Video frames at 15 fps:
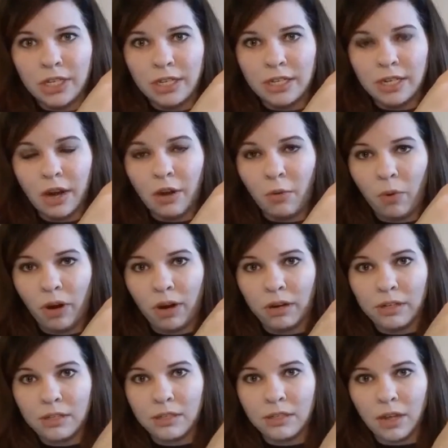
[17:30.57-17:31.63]
just sit down and work
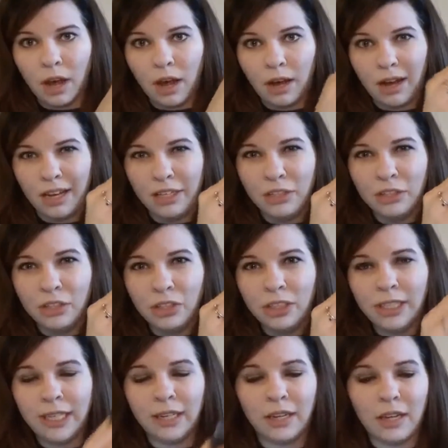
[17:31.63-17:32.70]
on a sock. I
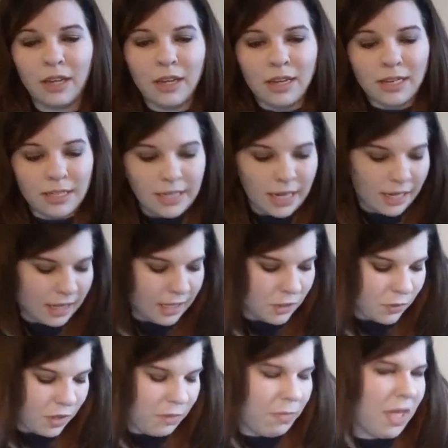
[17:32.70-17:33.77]
usually take
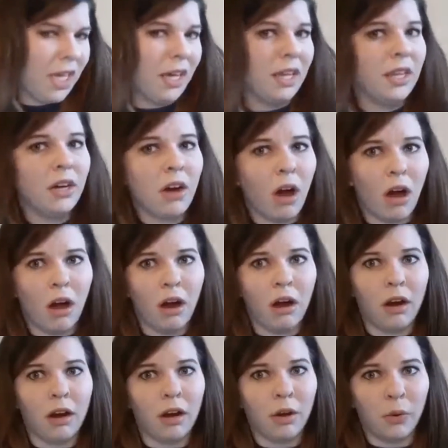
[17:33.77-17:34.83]
these with me in the
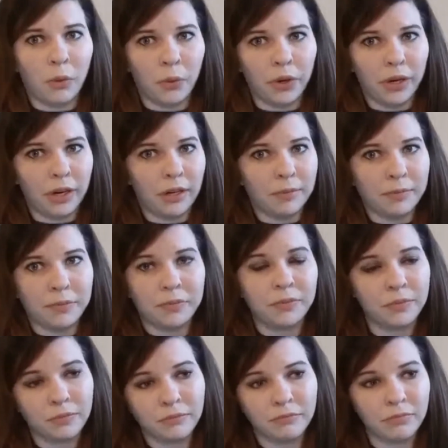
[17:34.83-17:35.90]
car or
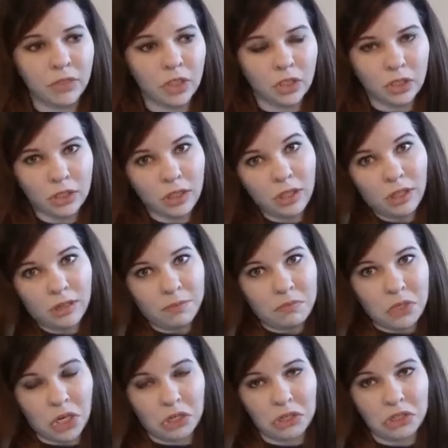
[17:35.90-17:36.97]
to the
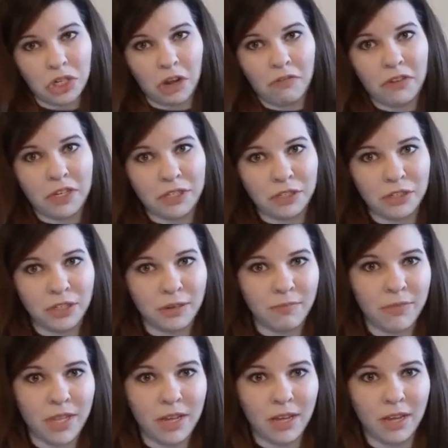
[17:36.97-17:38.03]
doctor's office or
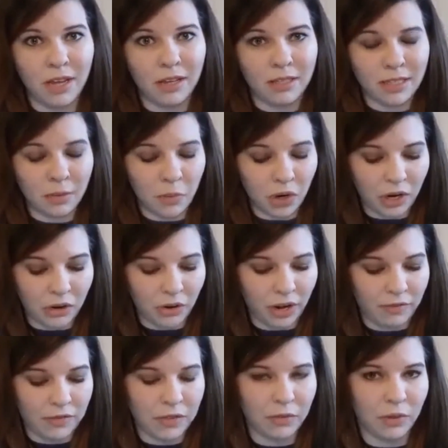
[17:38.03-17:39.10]
something, somewhere I
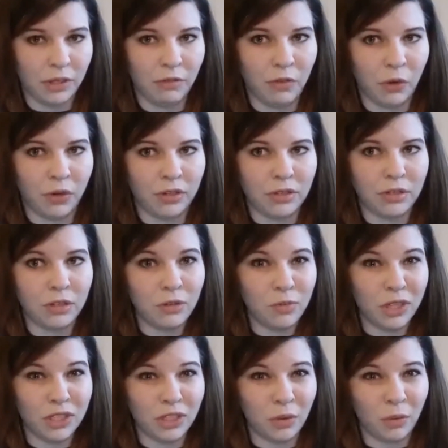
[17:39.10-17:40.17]
don't have to really focus
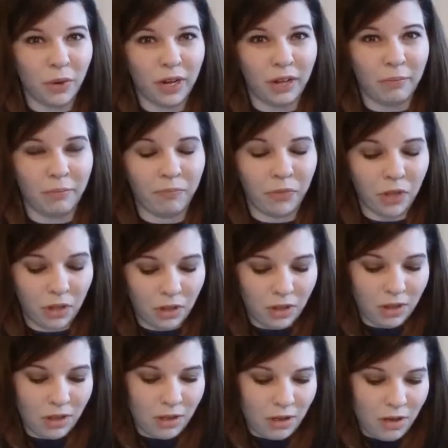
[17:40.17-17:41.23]
too much on what I'm
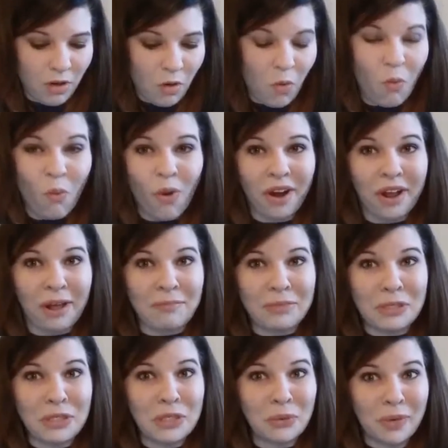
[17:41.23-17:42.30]
what
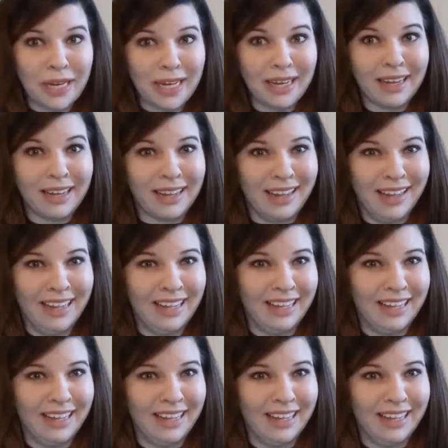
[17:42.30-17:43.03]
I'm doing.